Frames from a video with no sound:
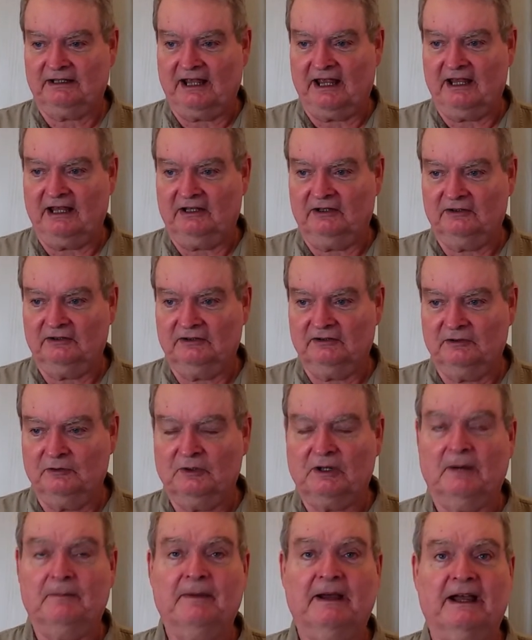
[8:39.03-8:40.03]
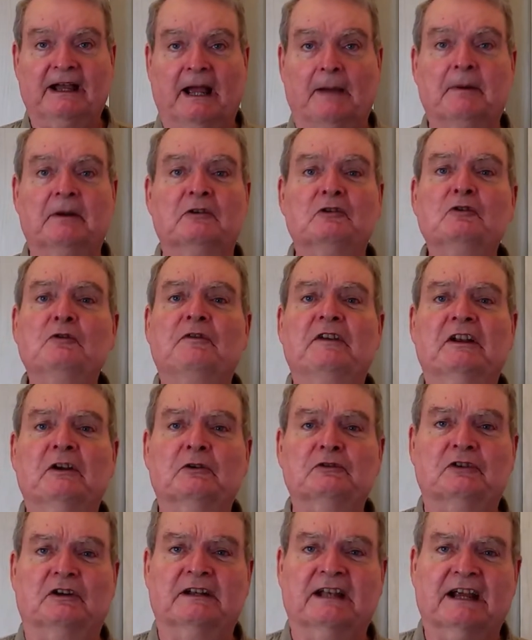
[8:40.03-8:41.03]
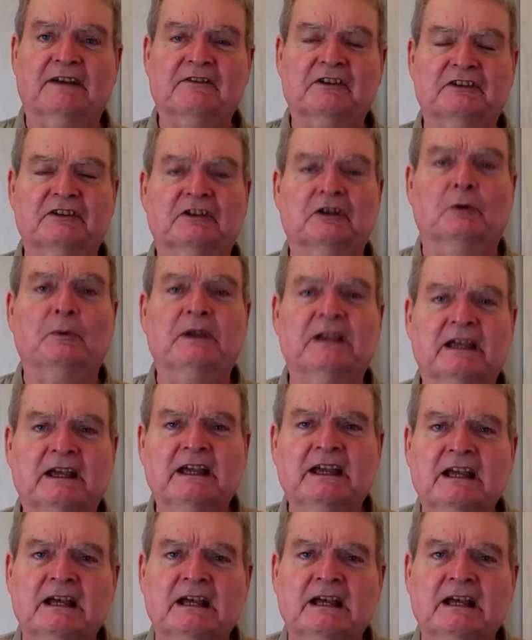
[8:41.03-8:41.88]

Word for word: and you come back. I put new videos on every single week.